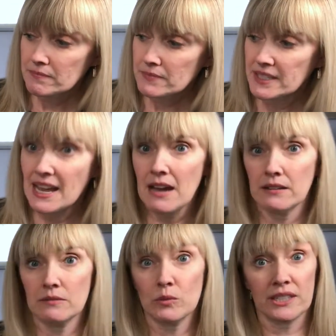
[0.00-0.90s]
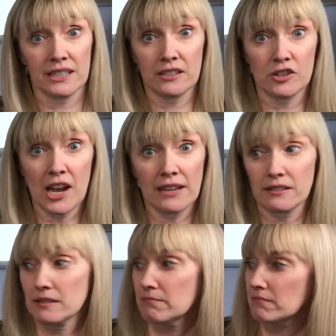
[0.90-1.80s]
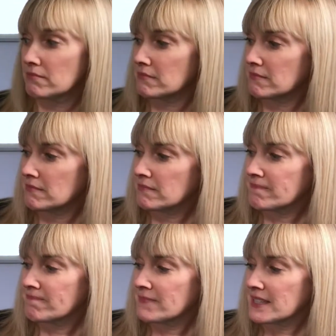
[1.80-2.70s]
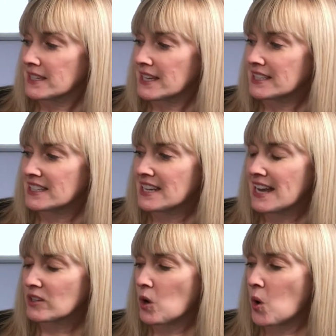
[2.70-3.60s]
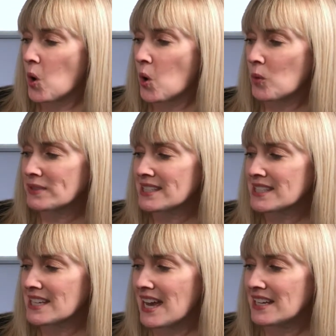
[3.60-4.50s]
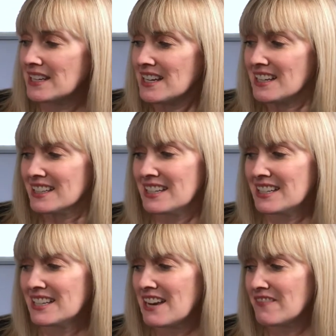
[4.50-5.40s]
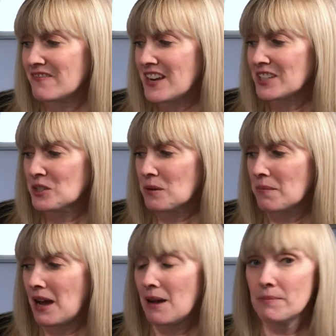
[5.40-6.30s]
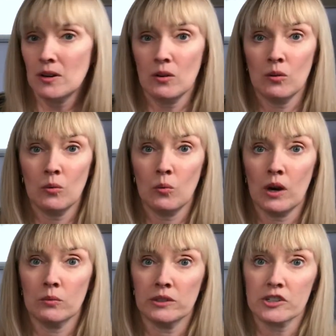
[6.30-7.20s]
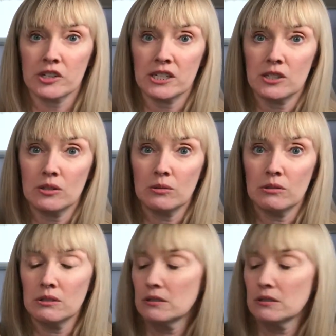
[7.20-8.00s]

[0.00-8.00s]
Nanette would need a jet. Can Nanette go home instead? Can Nanette face her mom? What will she do?